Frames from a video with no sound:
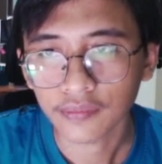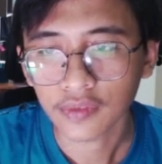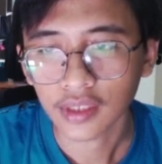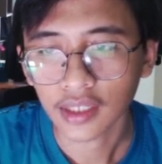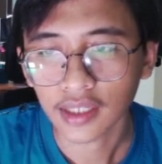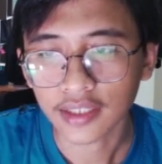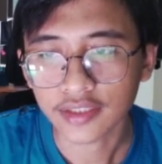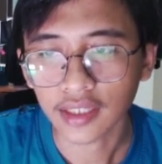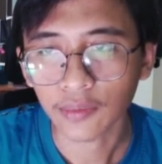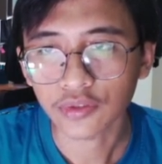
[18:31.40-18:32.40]
Okay, let's
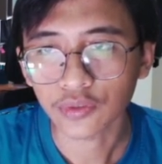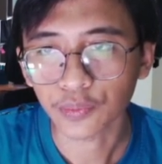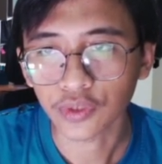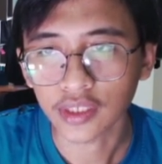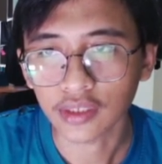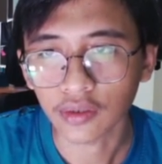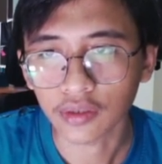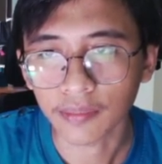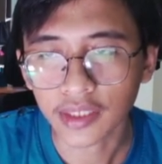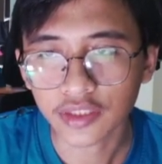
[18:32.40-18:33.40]
say I want to put it on
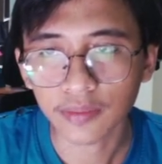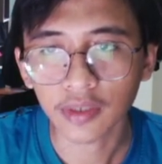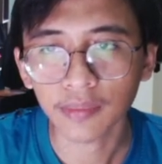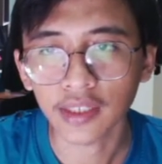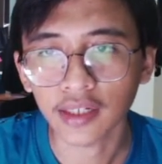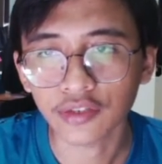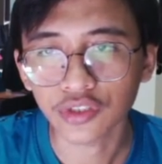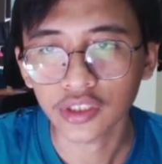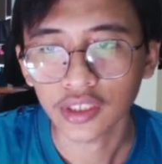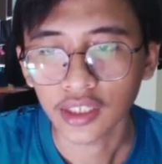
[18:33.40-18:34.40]
the maximum
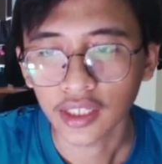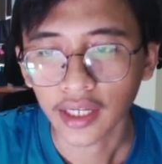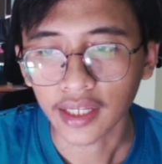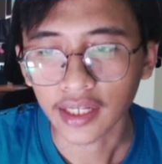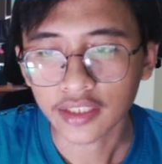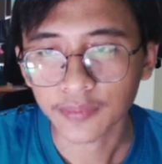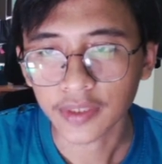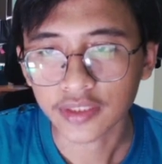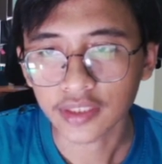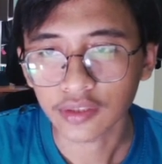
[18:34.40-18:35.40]
800, and line
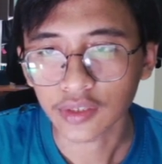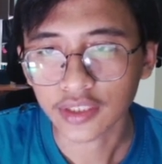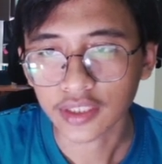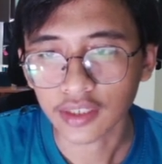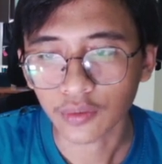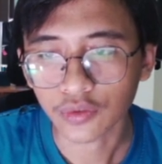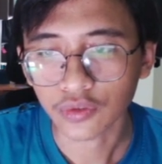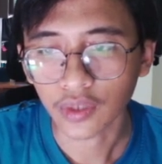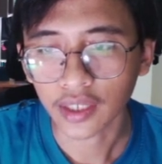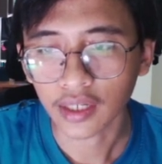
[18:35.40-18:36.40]
spacing, you guys can
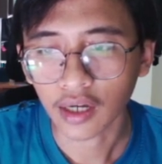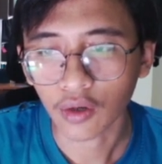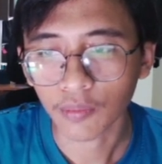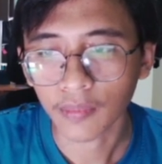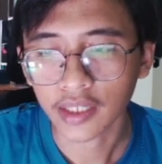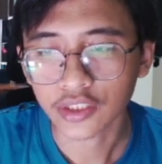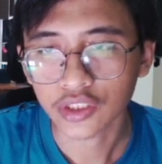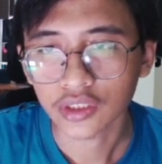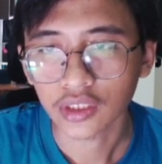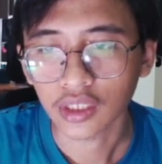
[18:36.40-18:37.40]
also add
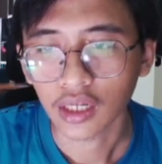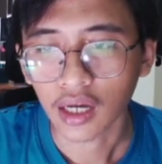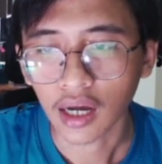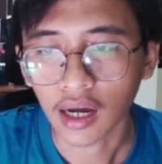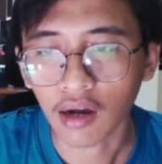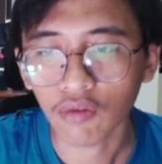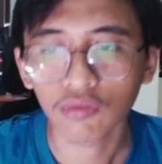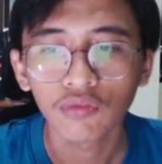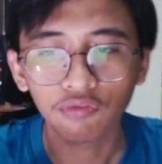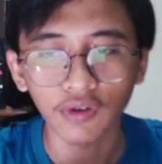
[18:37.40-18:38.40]
how
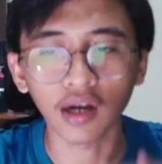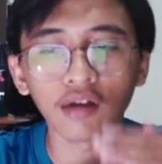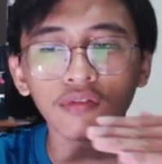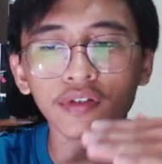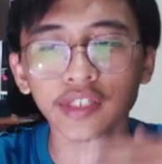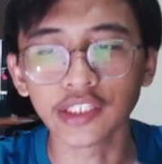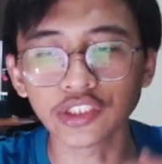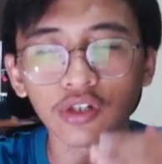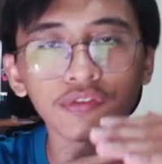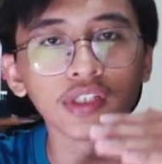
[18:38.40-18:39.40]
far each
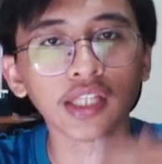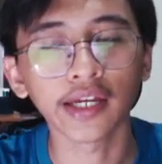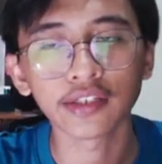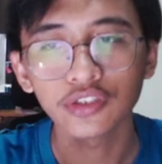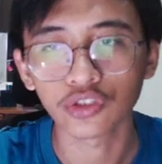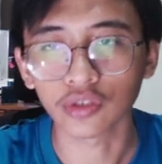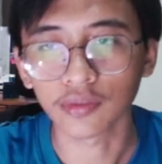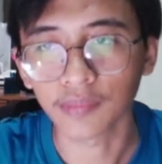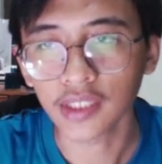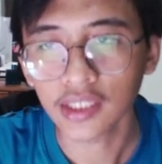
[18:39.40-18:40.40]
of the line
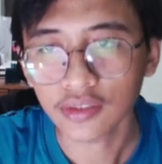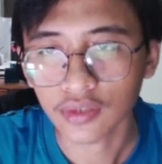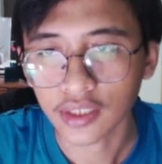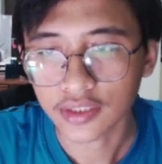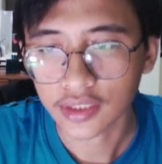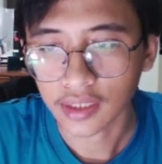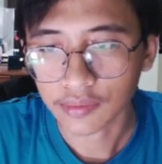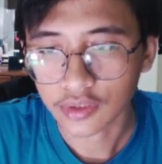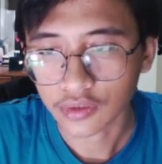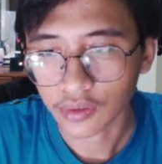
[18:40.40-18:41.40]
should be. So let's say I'm
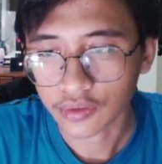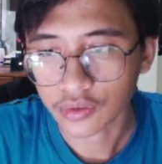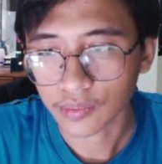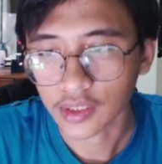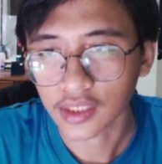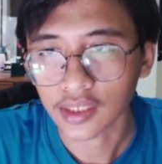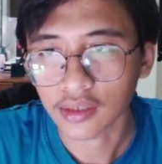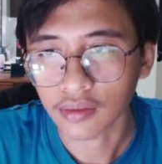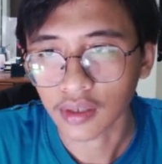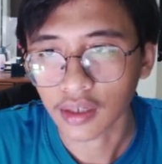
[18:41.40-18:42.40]
just going to make it
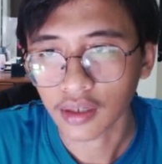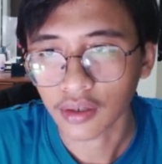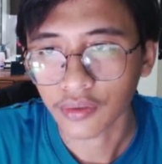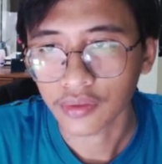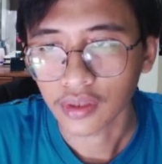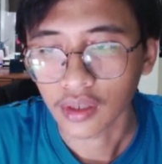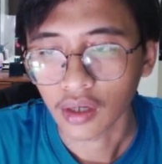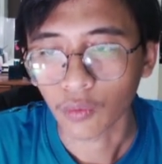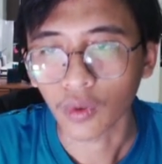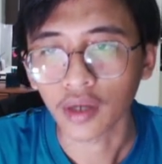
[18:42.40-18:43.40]
around
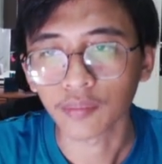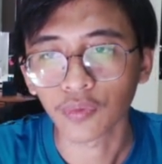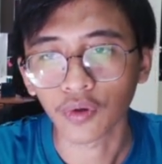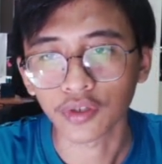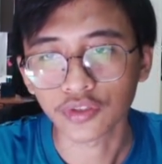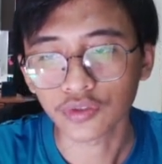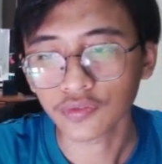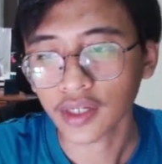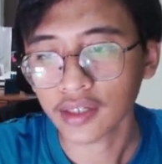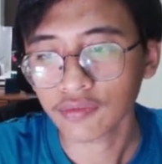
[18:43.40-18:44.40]

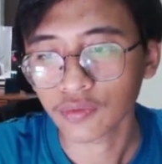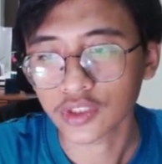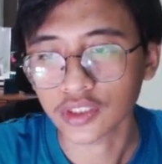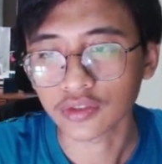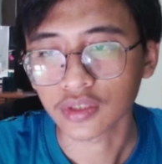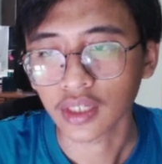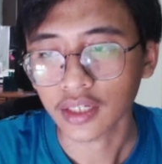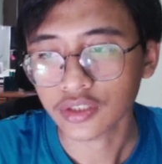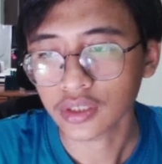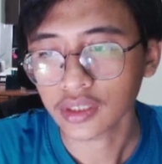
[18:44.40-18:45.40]
1.25, which is
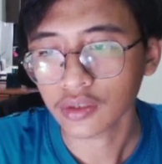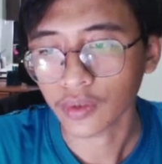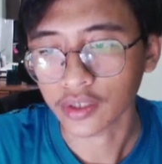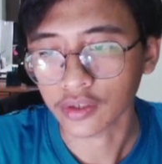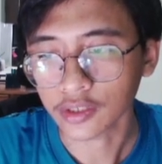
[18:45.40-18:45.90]
actually quite good.